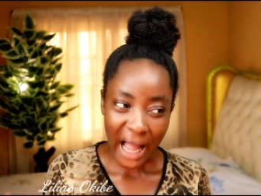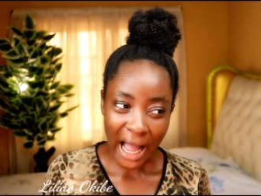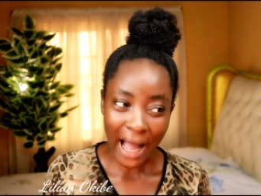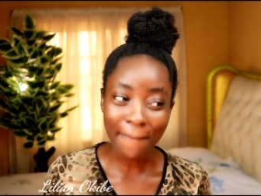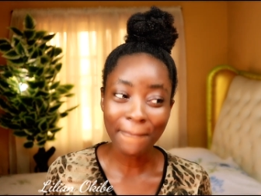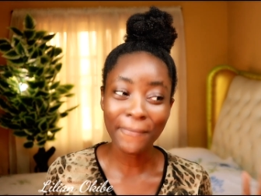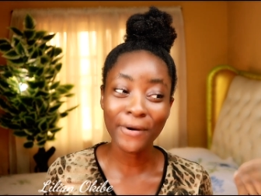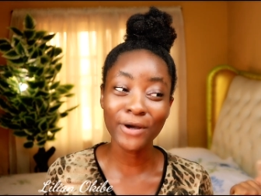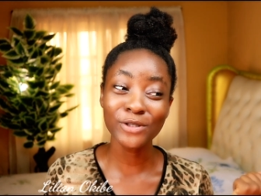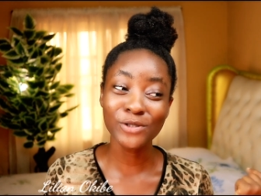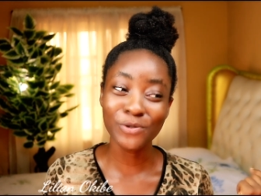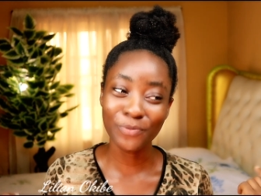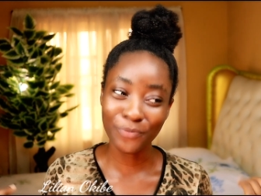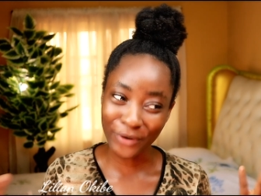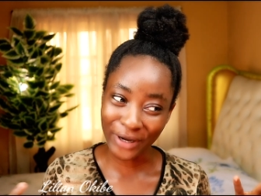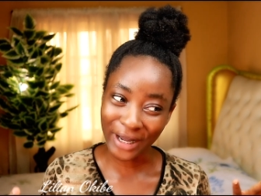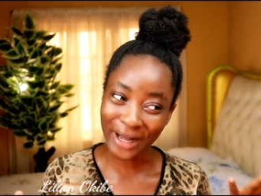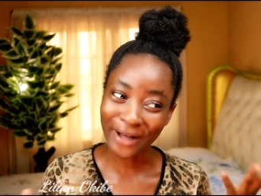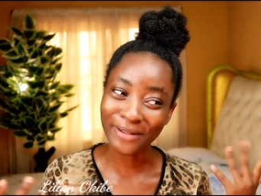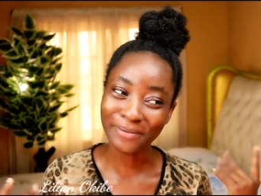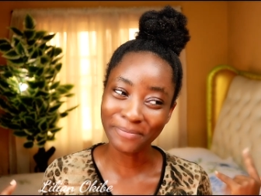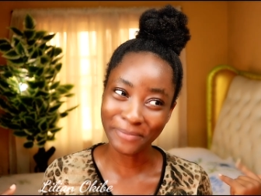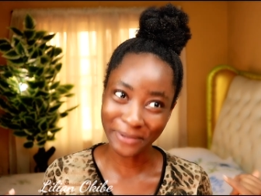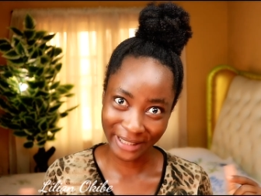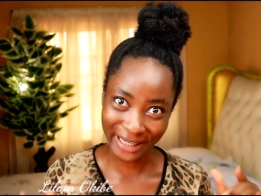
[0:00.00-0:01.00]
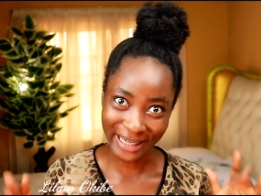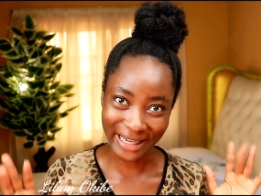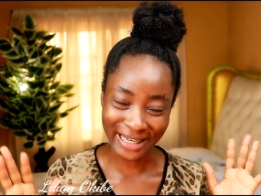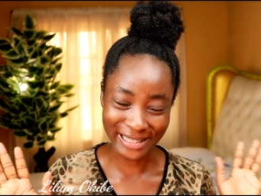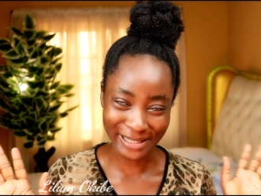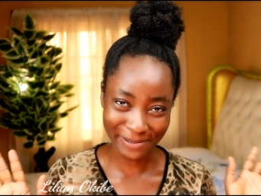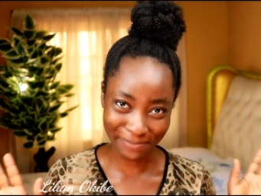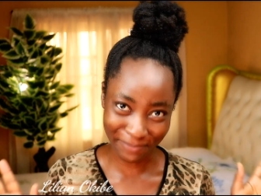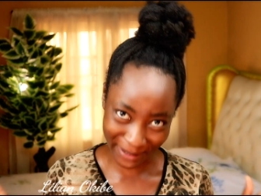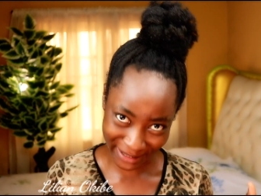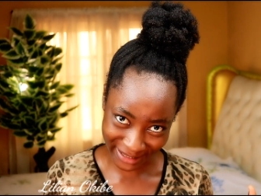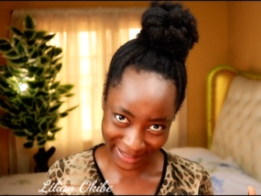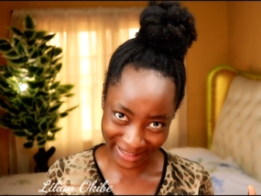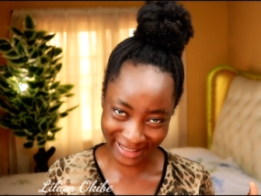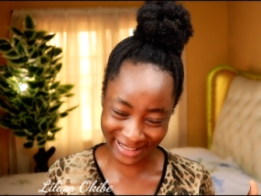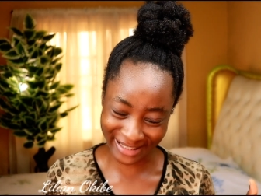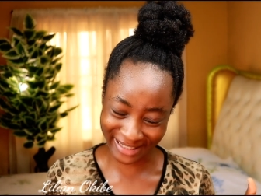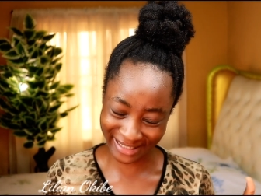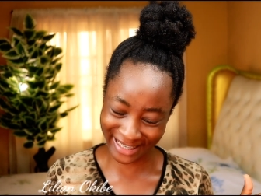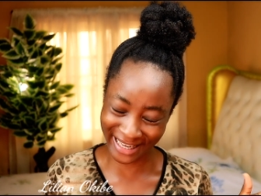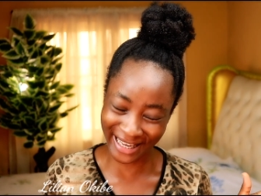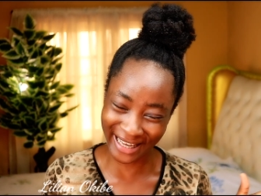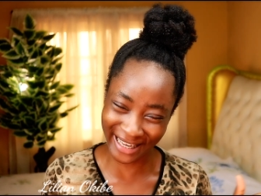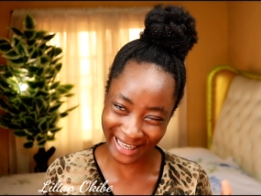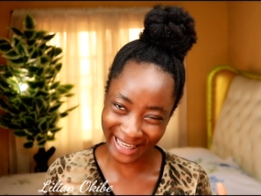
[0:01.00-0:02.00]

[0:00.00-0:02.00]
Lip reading: I'm going to bring out money and spend it.